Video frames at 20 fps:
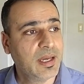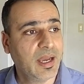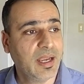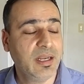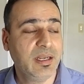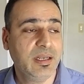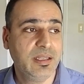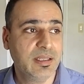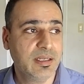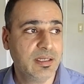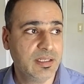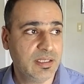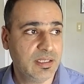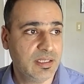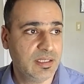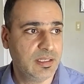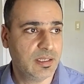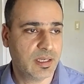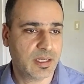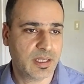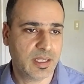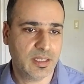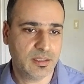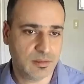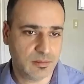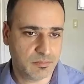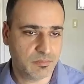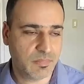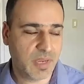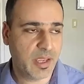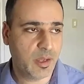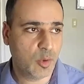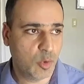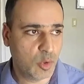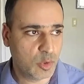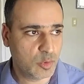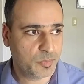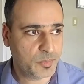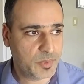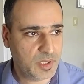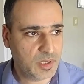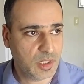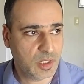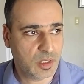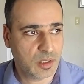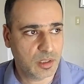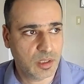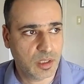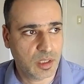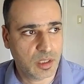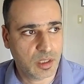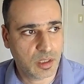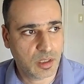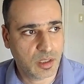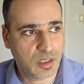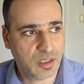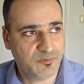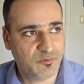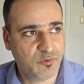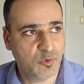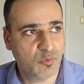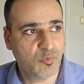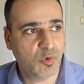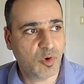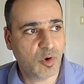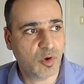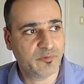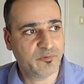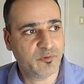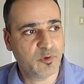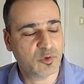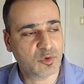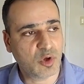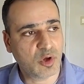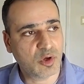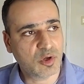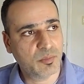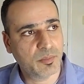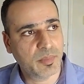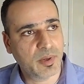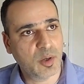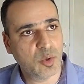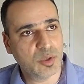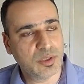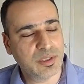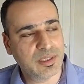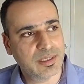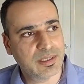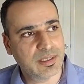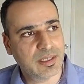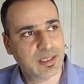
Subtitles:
Ideally, again, my own opinion, if you talk about